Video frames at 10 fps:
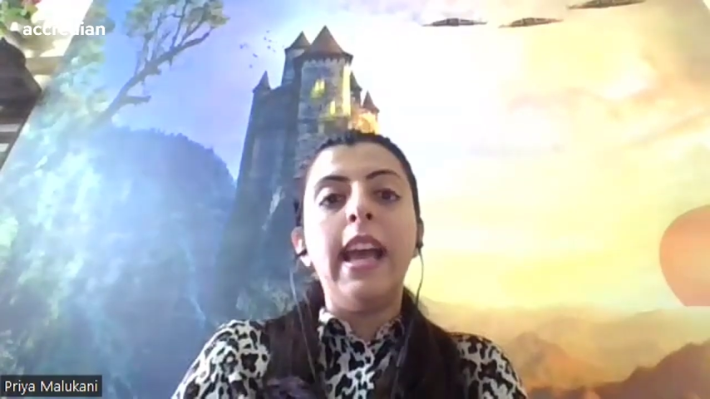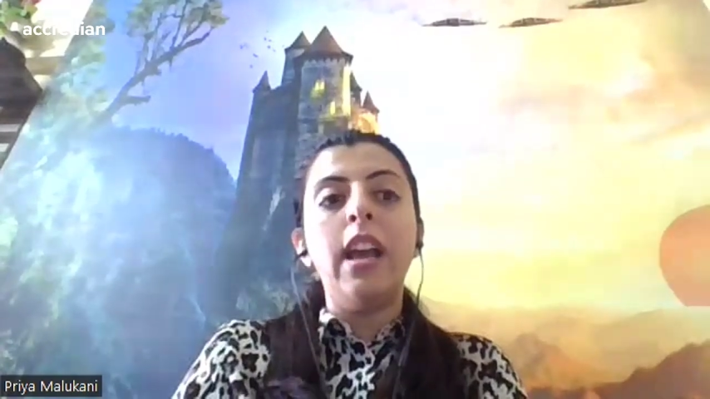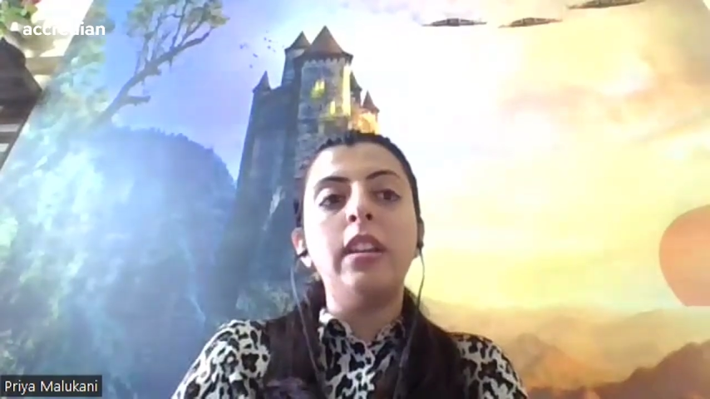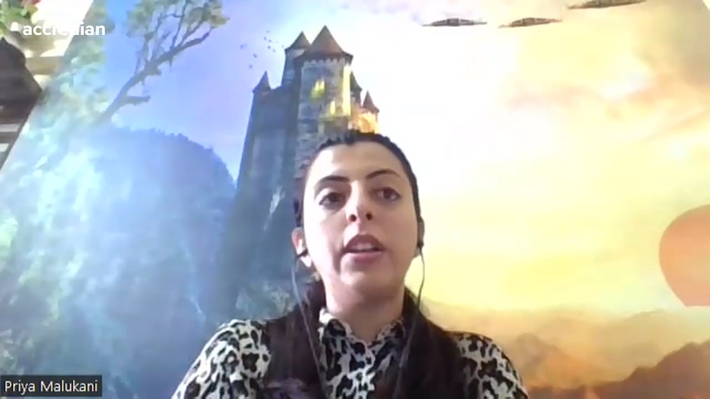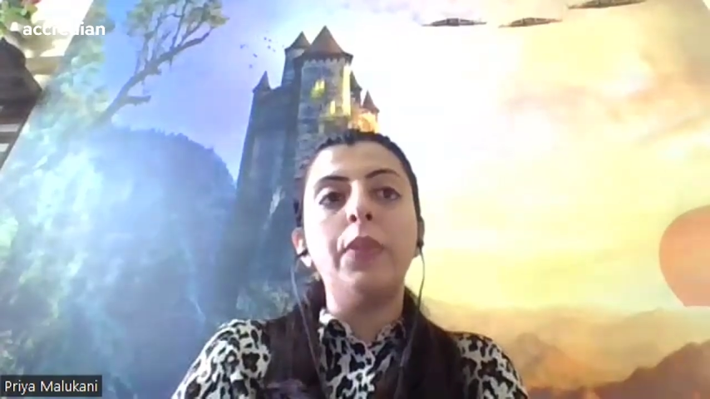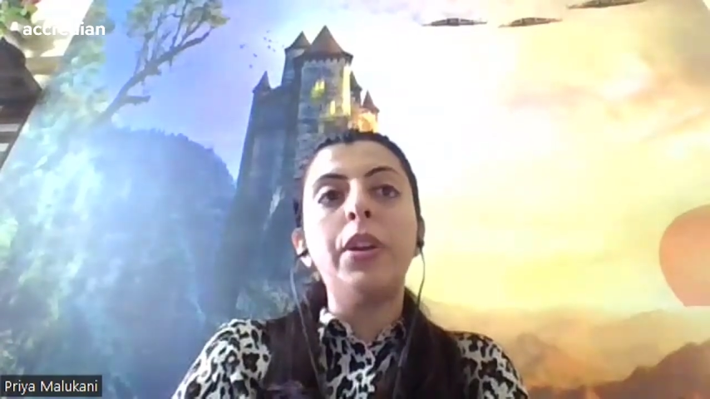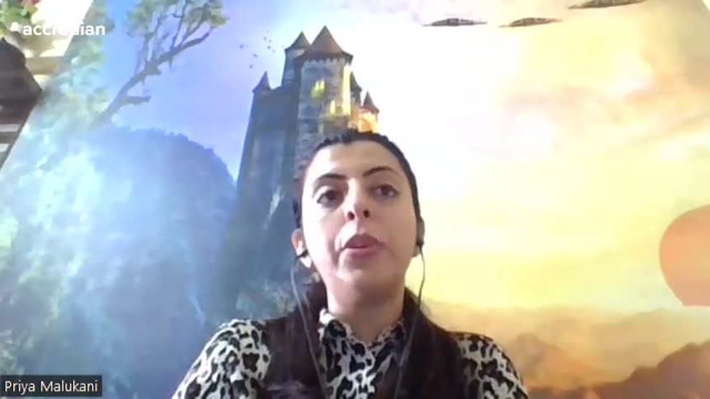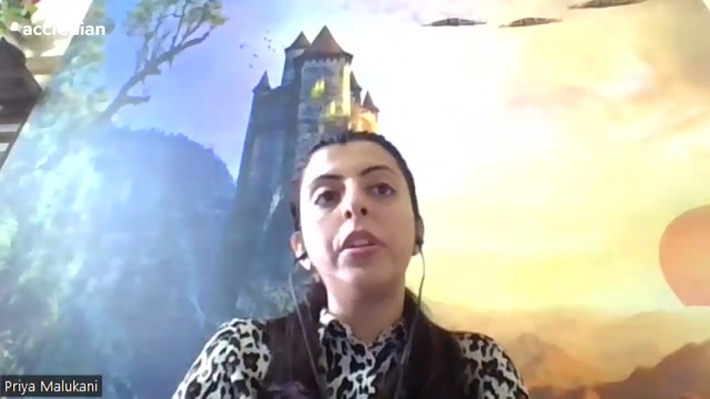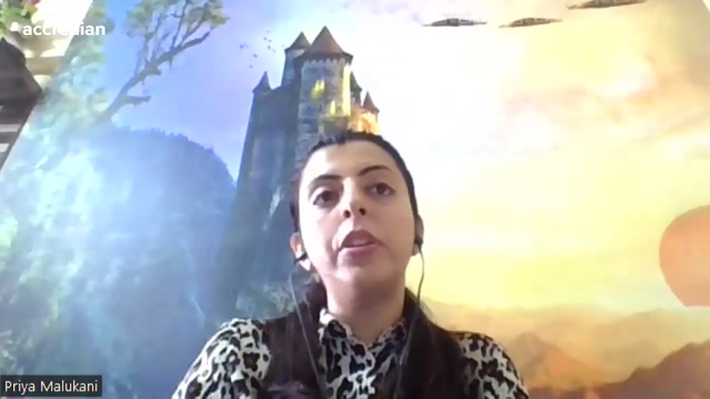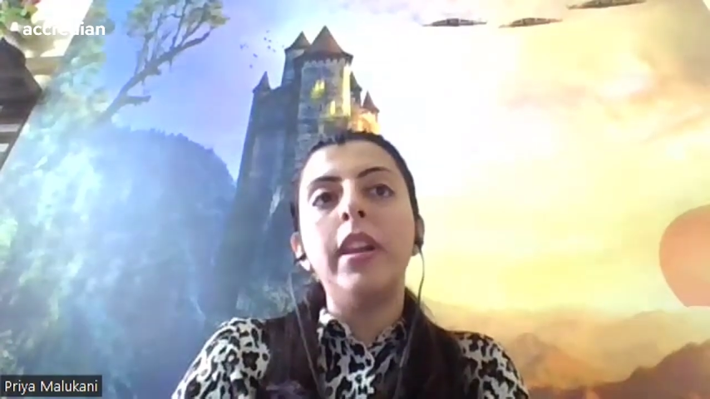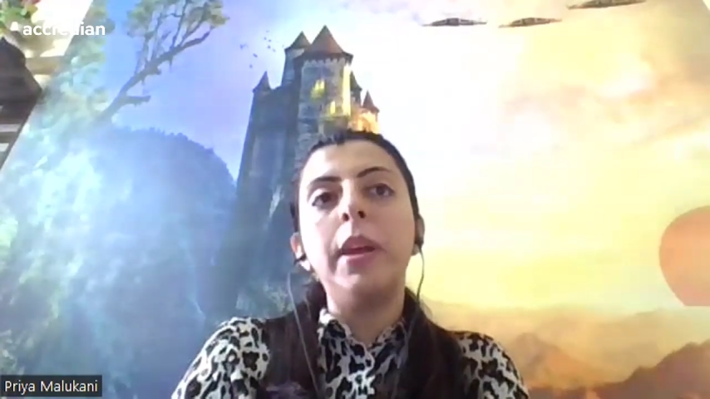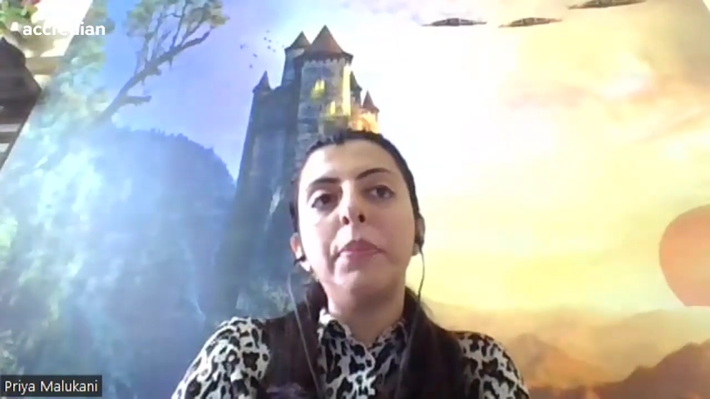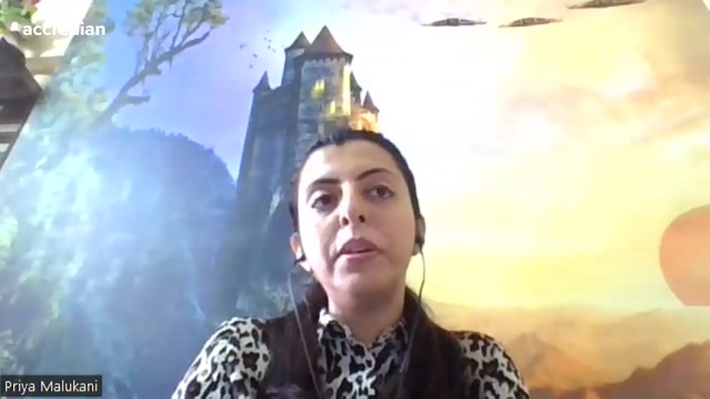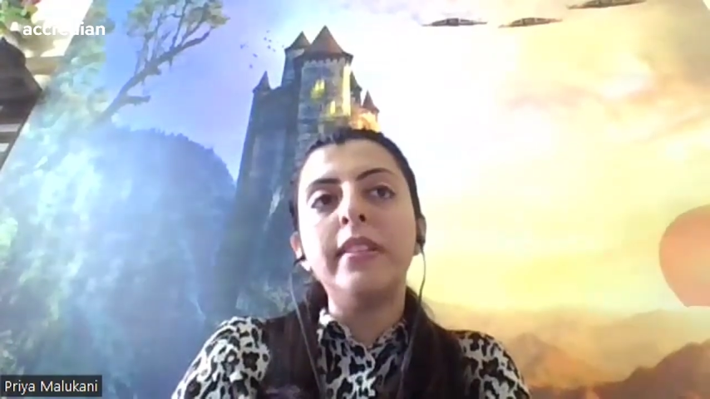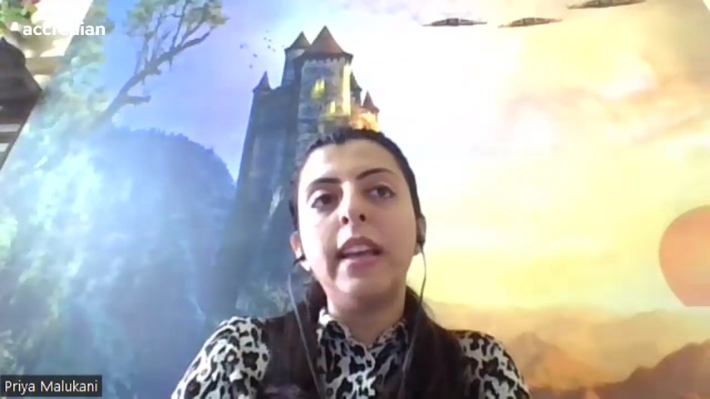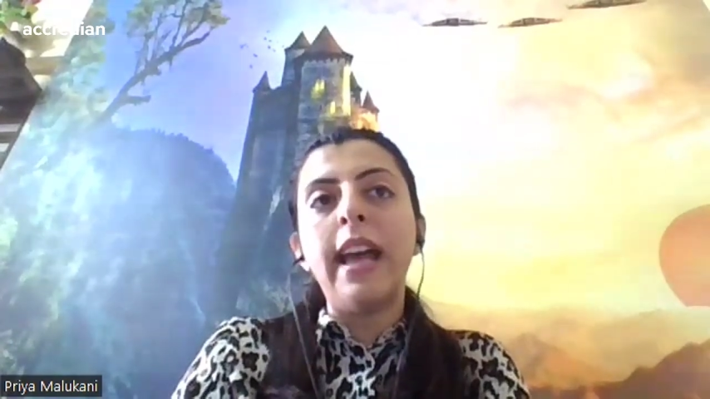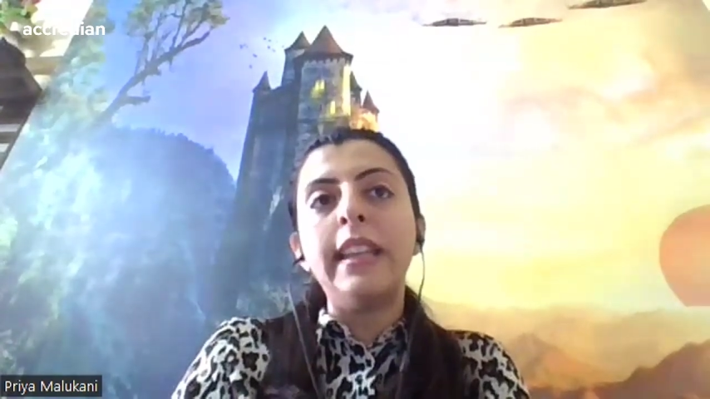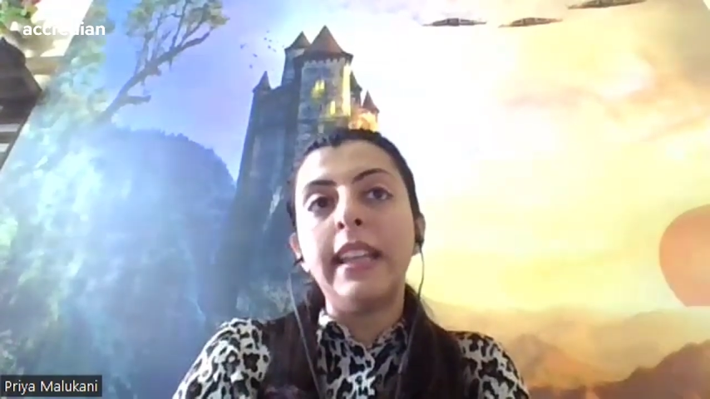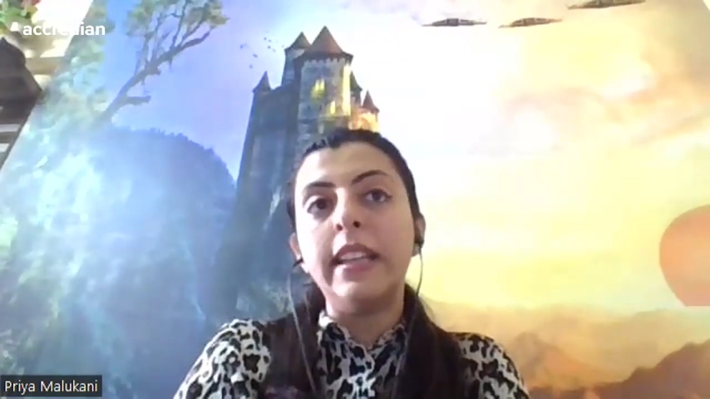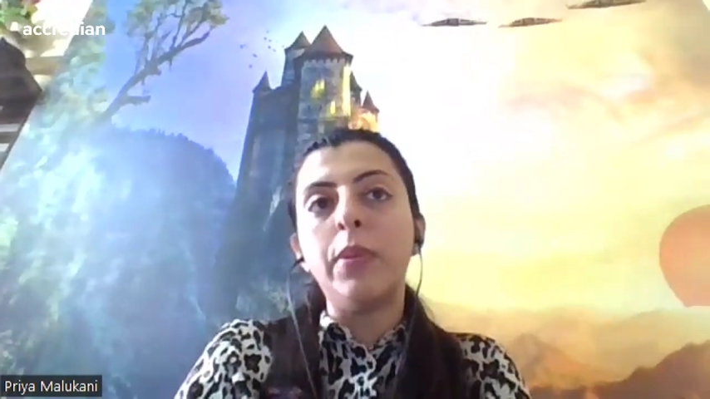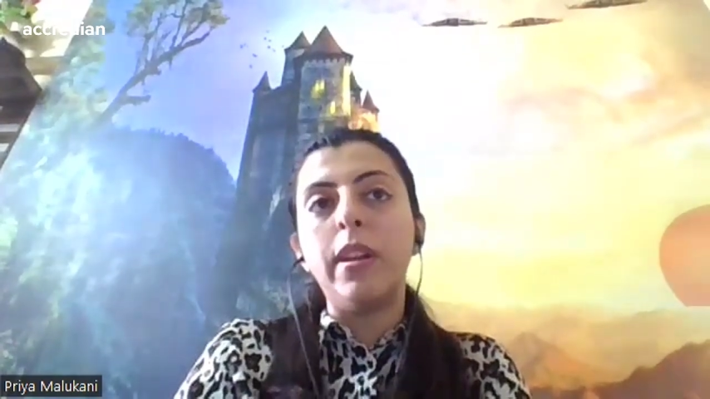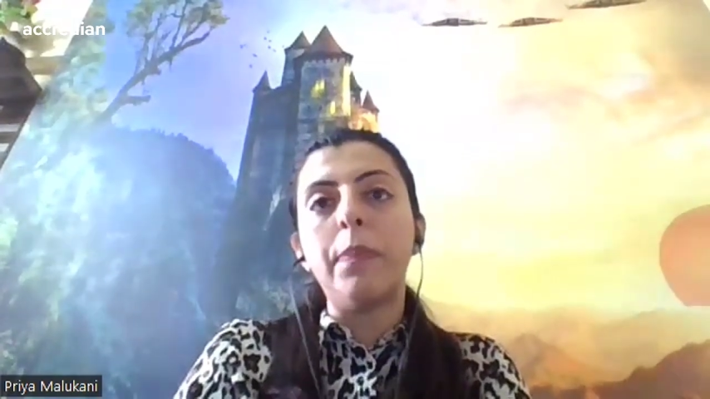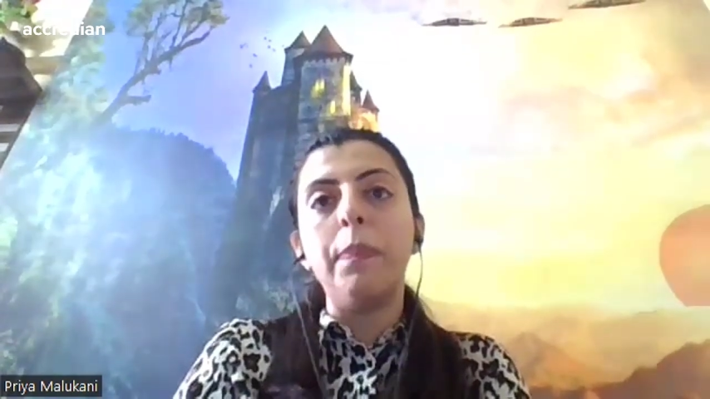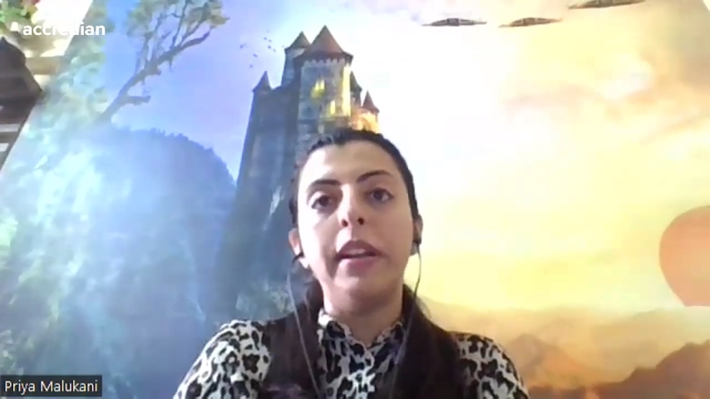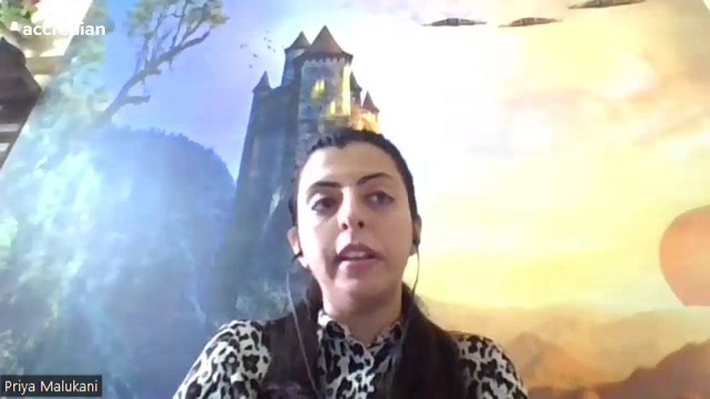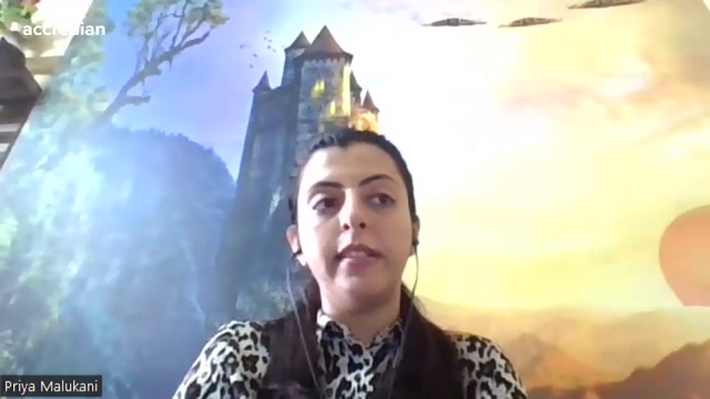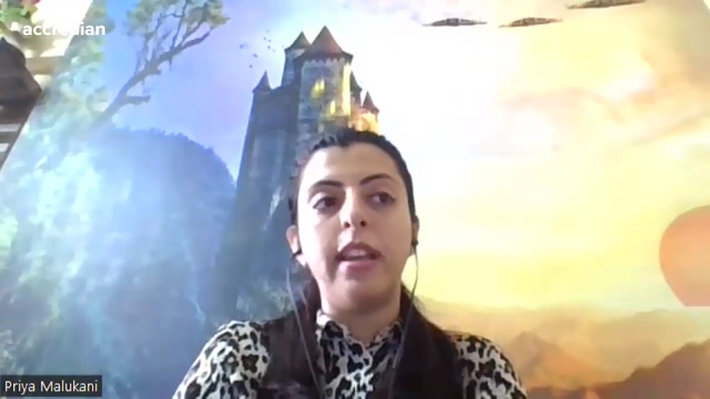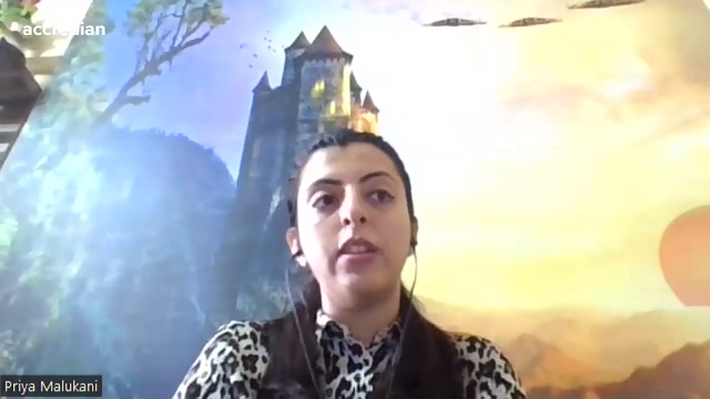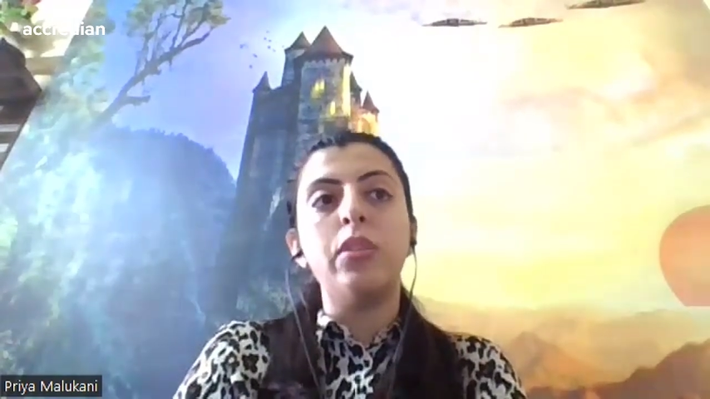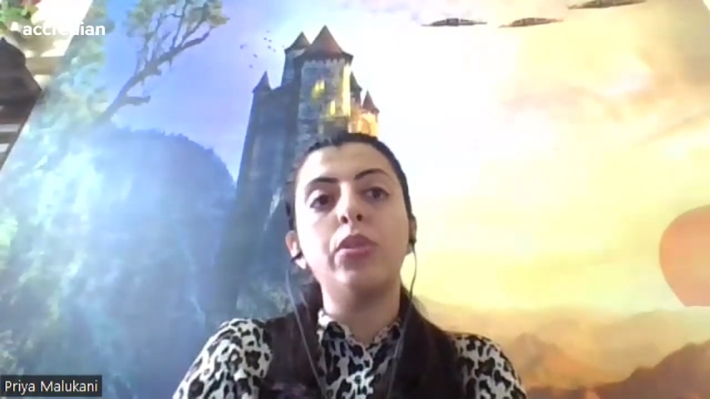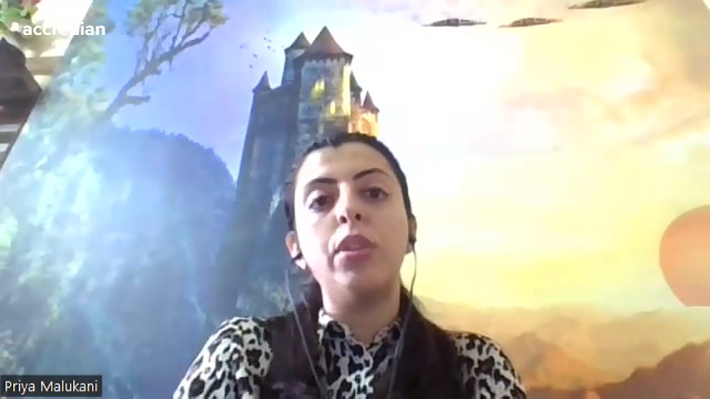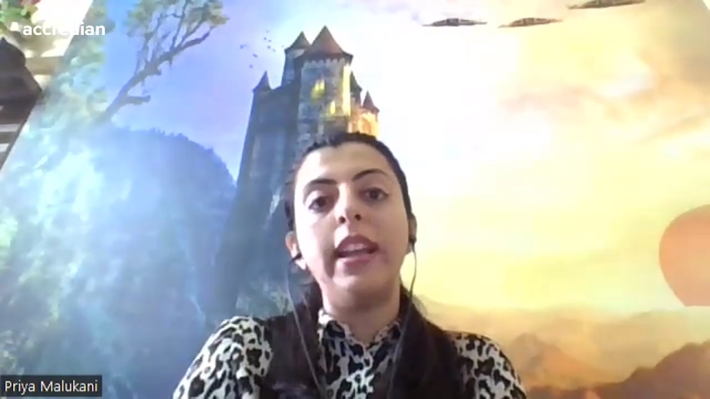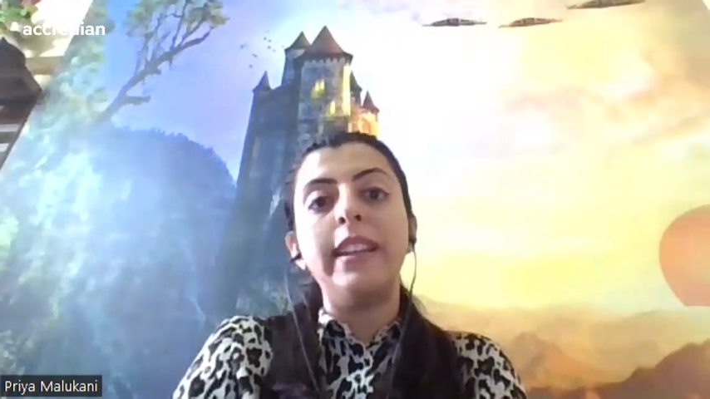and give it to the developers, and in development is done. So